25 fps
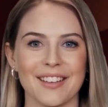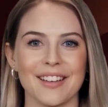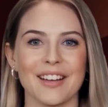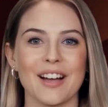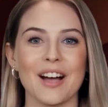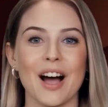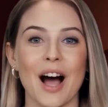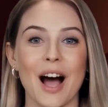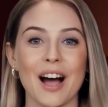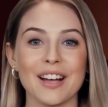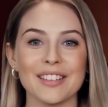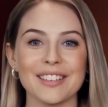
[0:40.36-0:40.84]

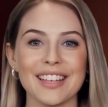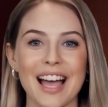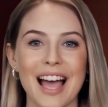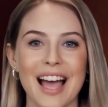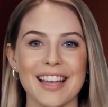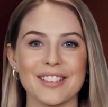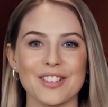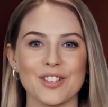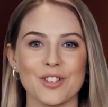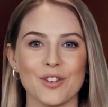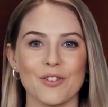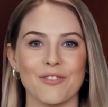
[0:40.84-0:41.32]

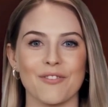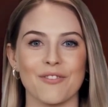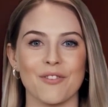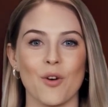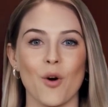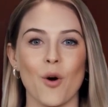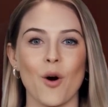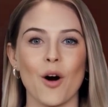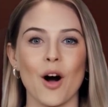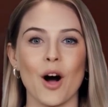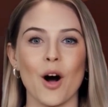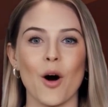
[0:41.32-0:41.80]
Contact your
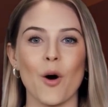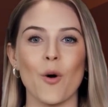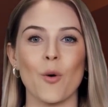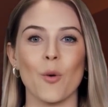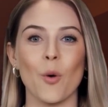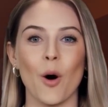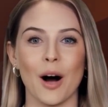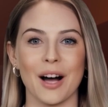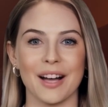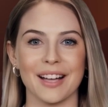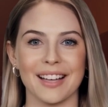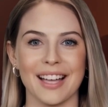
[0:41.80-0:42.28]

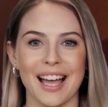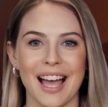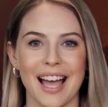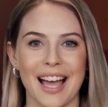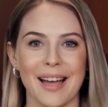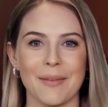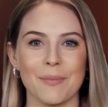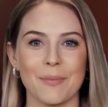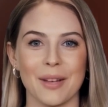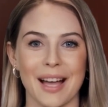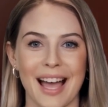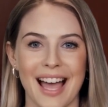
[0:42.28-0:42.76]

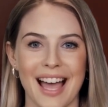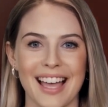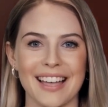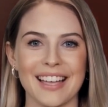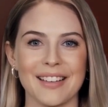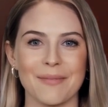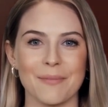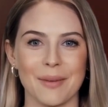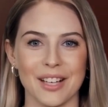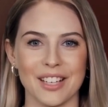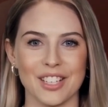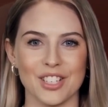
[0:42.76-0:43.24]
401k plan
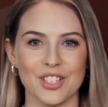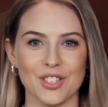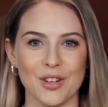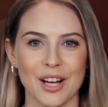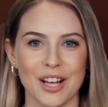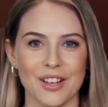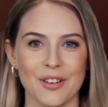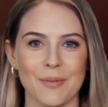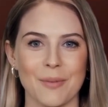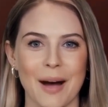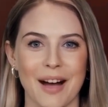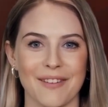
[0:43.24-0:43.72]

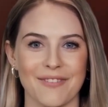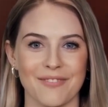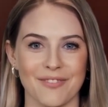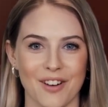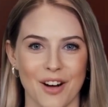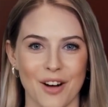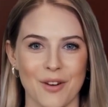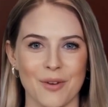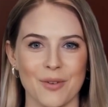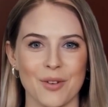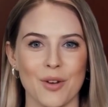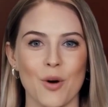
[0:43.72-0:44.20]
administrator by
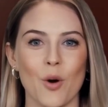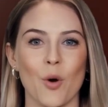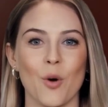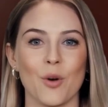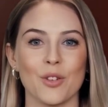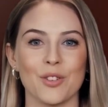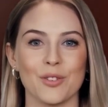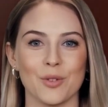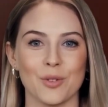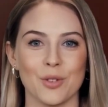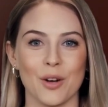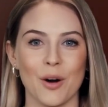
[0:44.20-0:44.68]
phone or
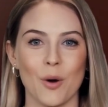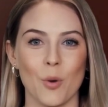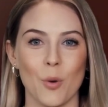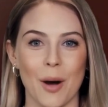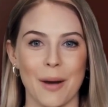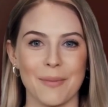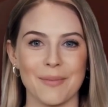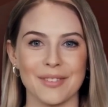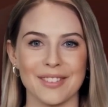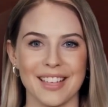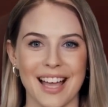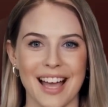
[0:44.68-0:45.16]
through their
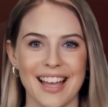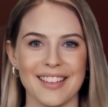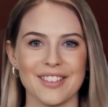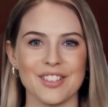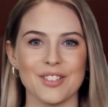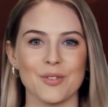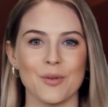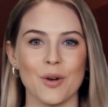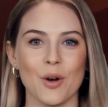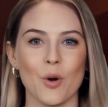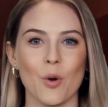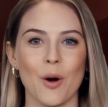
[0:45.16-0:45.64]
website
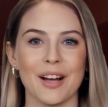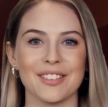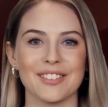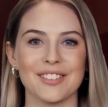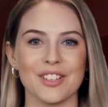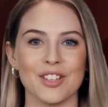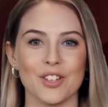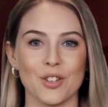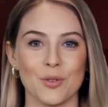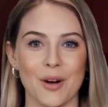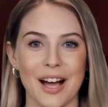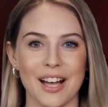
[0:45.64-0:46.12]
to request a
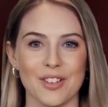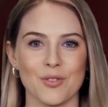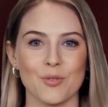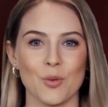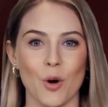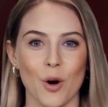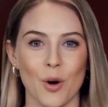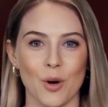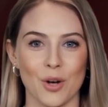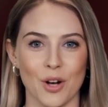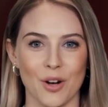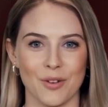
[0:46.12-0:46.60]
direct
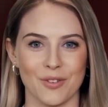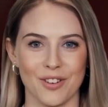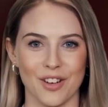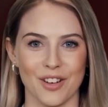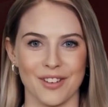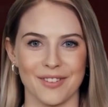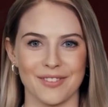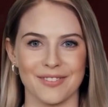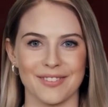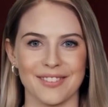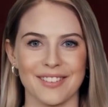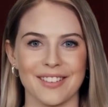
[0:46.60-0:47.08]
rollover.
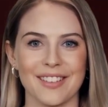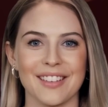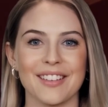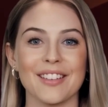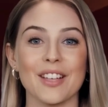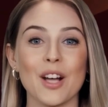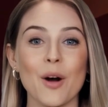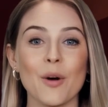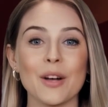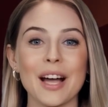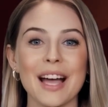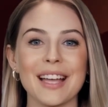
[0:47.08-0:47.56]

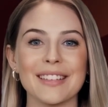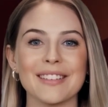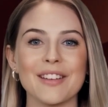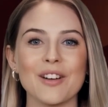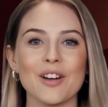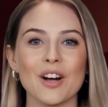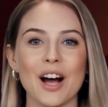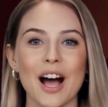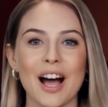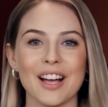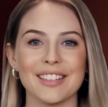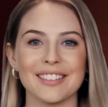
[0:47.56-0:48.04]
Locate their
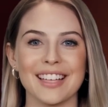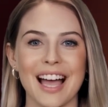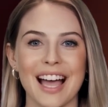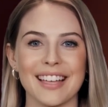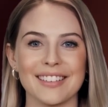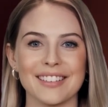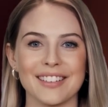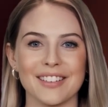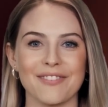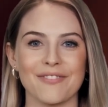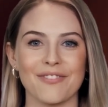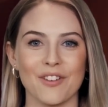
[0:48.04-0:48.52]

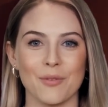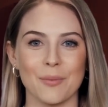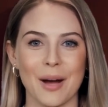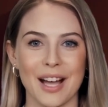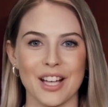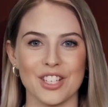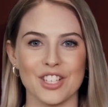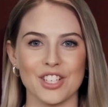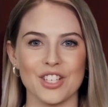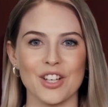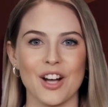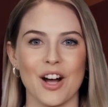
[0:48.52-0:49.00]
contact
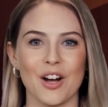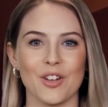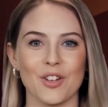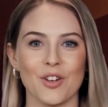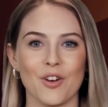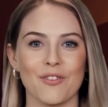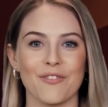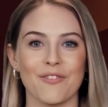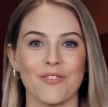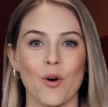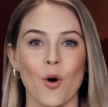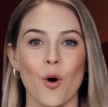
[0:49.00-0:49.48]
information on your
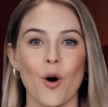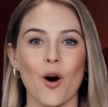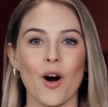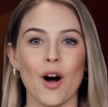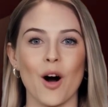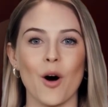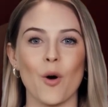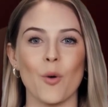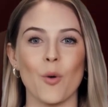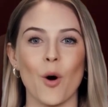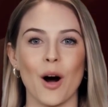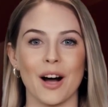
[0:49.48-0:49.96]

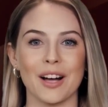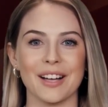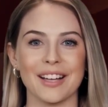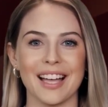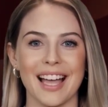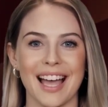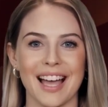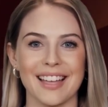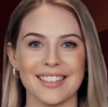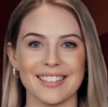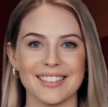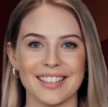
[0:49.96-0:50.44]

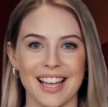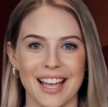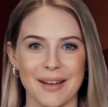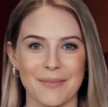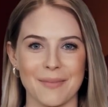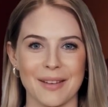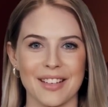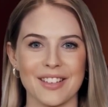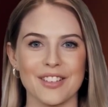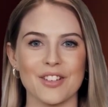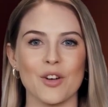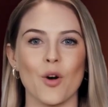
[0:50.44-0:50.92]
401k
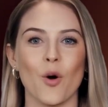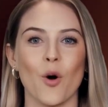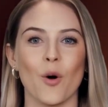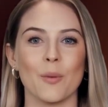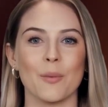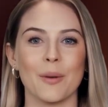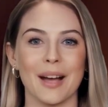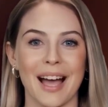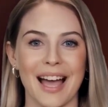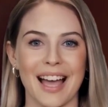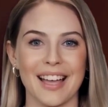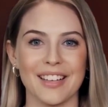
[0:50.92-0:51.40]
statement or
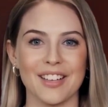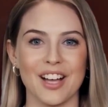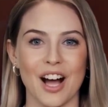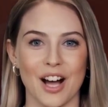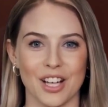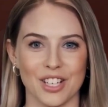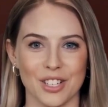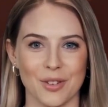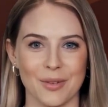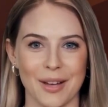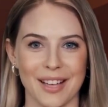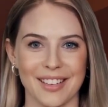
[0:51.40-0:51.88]
plan
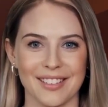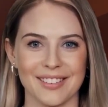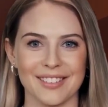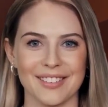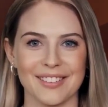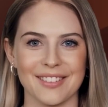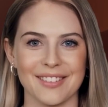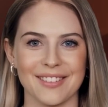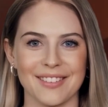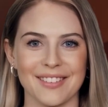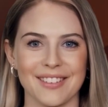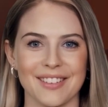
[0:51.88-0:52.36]
documents.